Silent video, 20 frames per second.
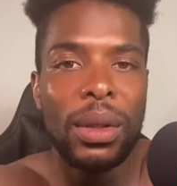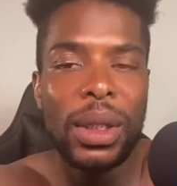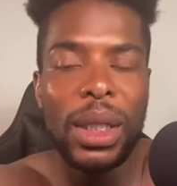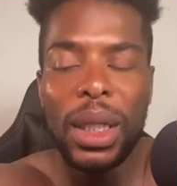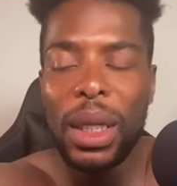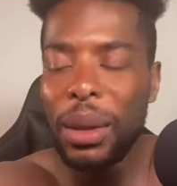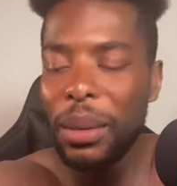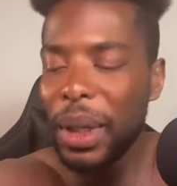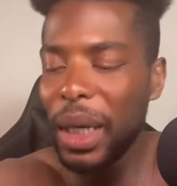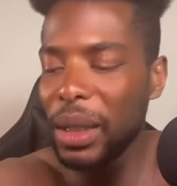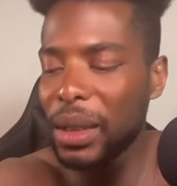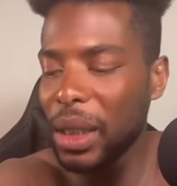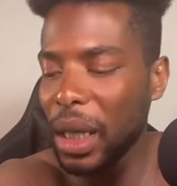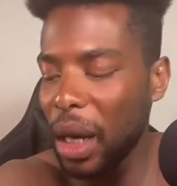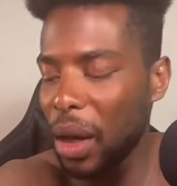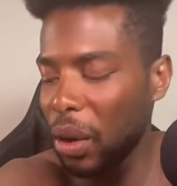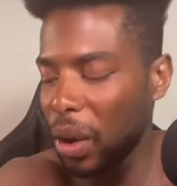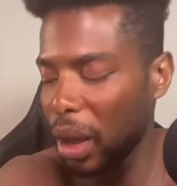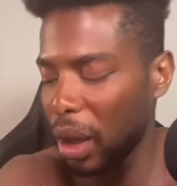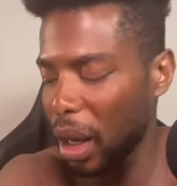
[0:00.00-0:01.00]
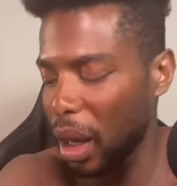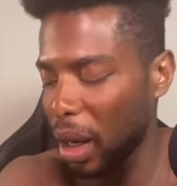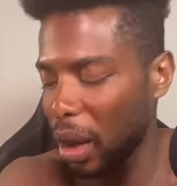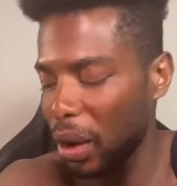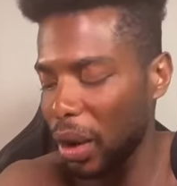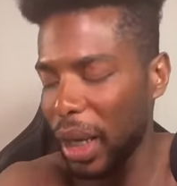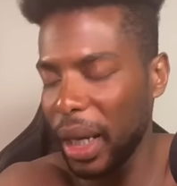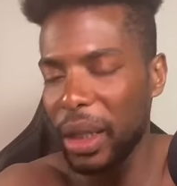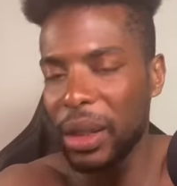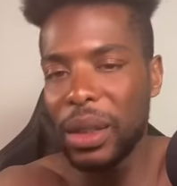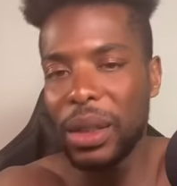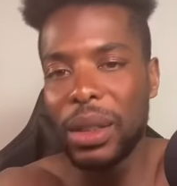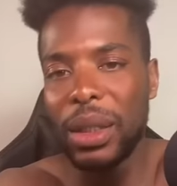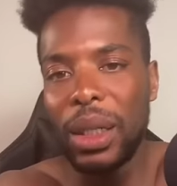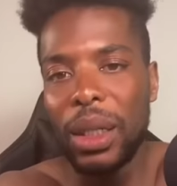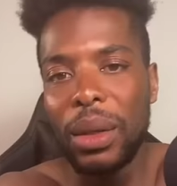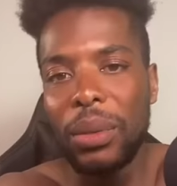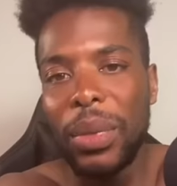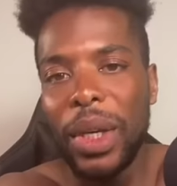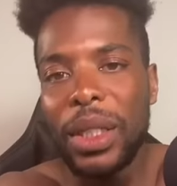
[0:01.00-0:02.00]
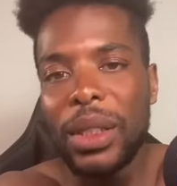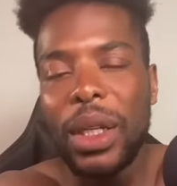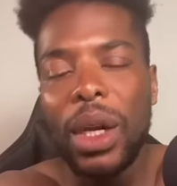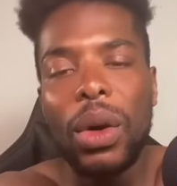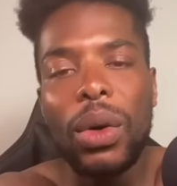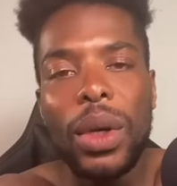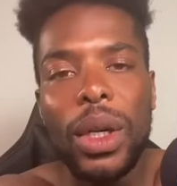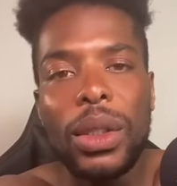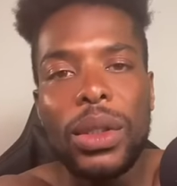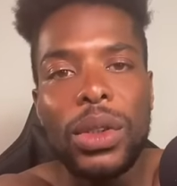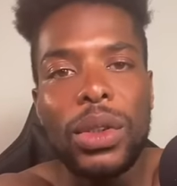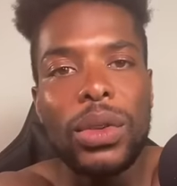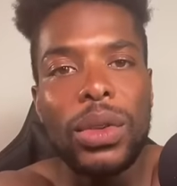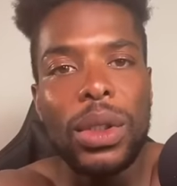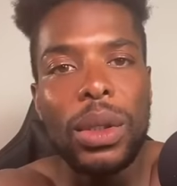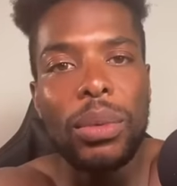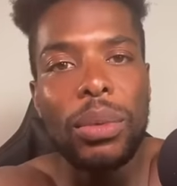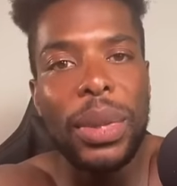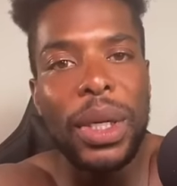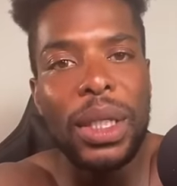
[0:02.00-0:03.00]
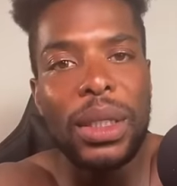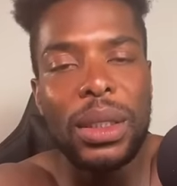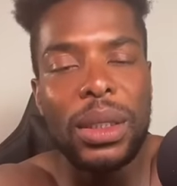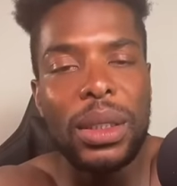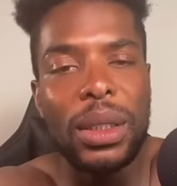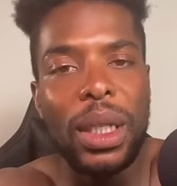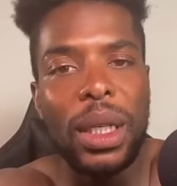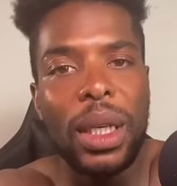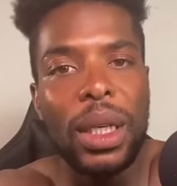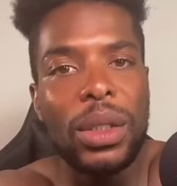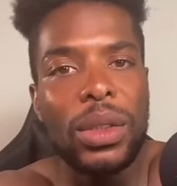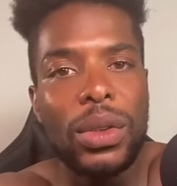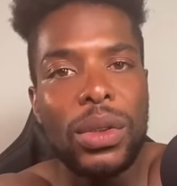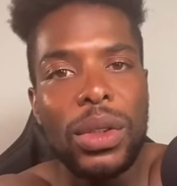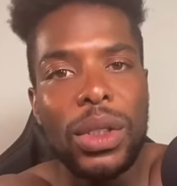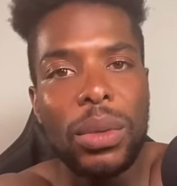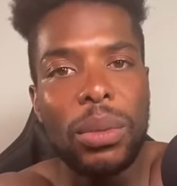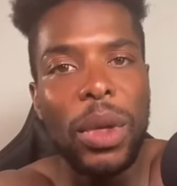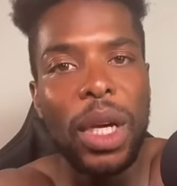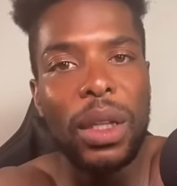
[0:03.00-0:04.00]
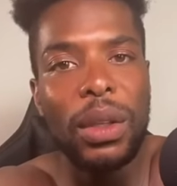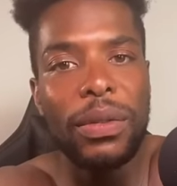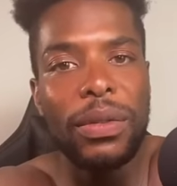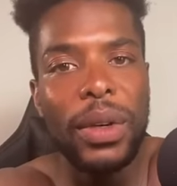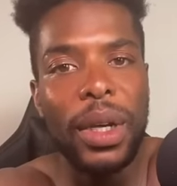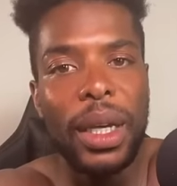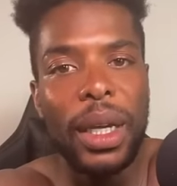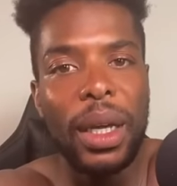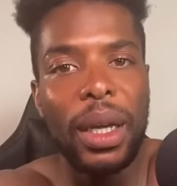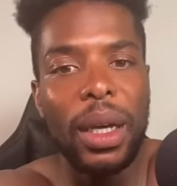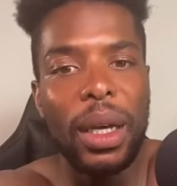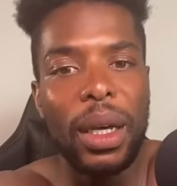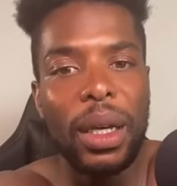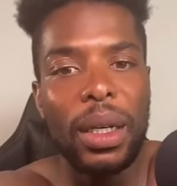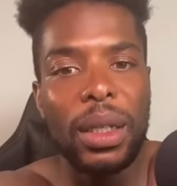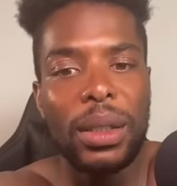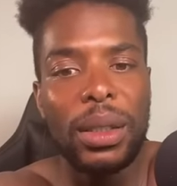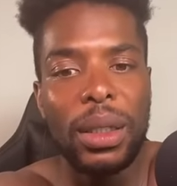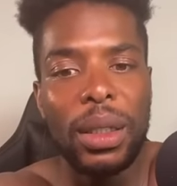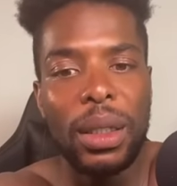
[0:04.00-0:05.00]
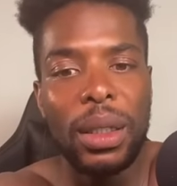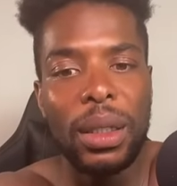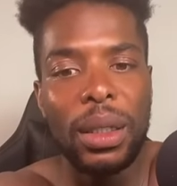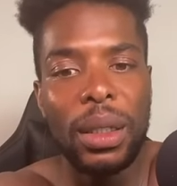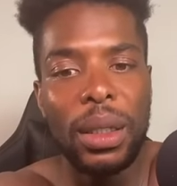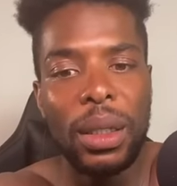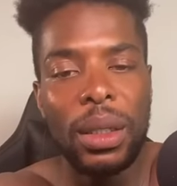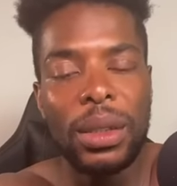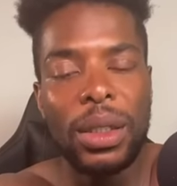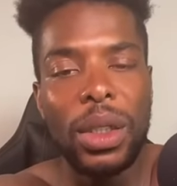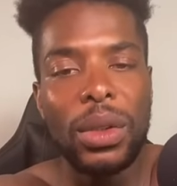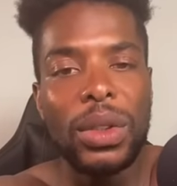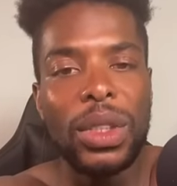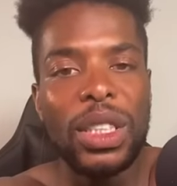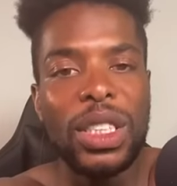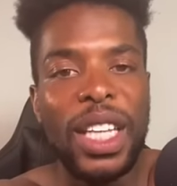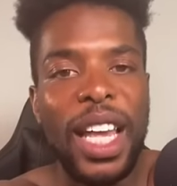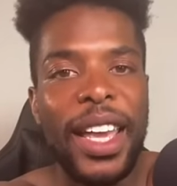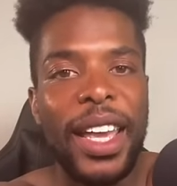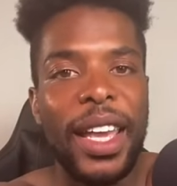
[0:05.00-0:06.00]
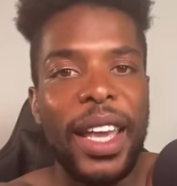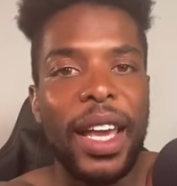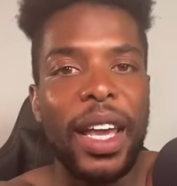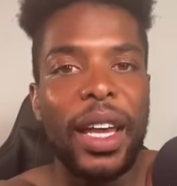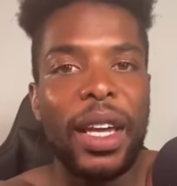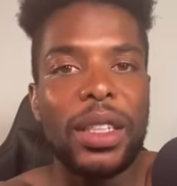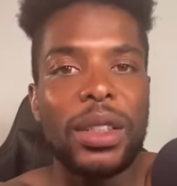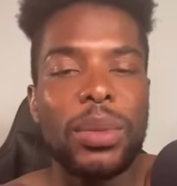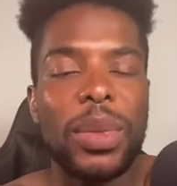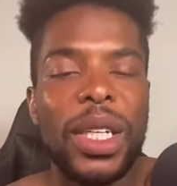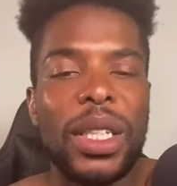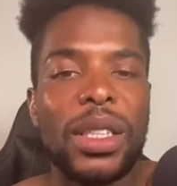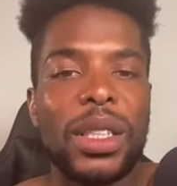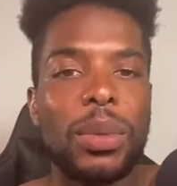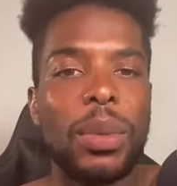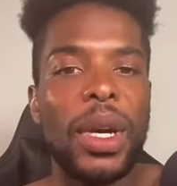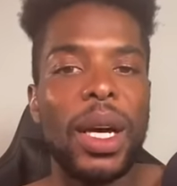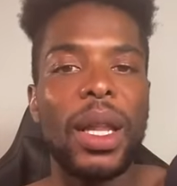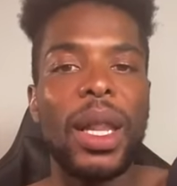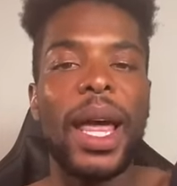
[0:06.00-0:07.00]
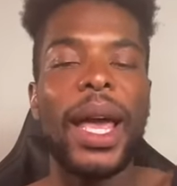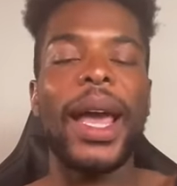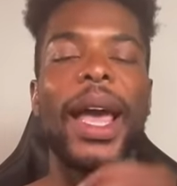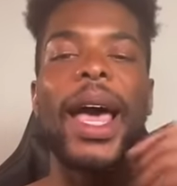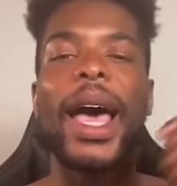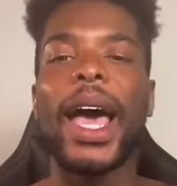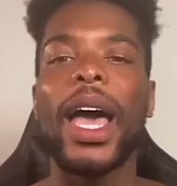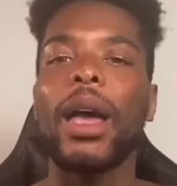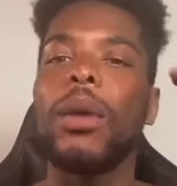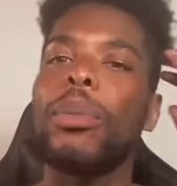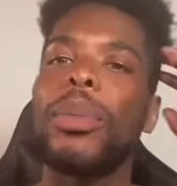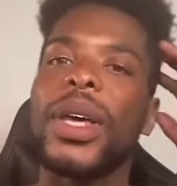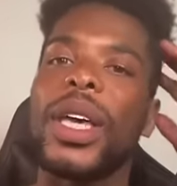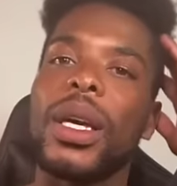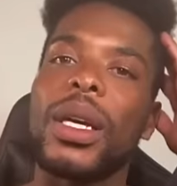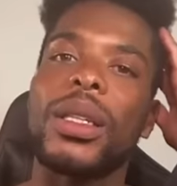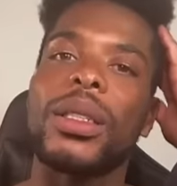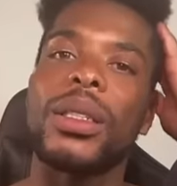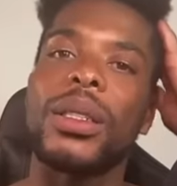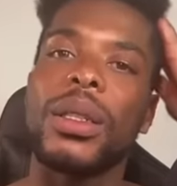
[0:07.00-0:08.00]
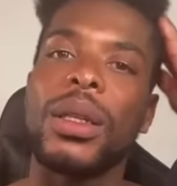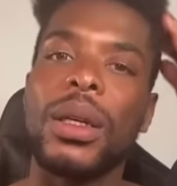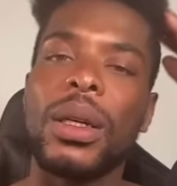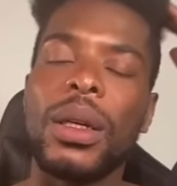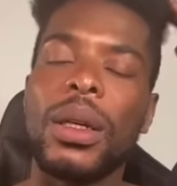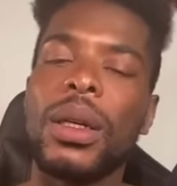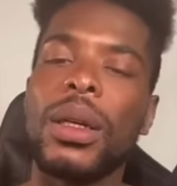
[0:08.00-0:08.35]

Sitting up there talking all that shit. Bitch, go get you some business and get you some motherfucking content. Your stank ass bitch smelled like hot piss,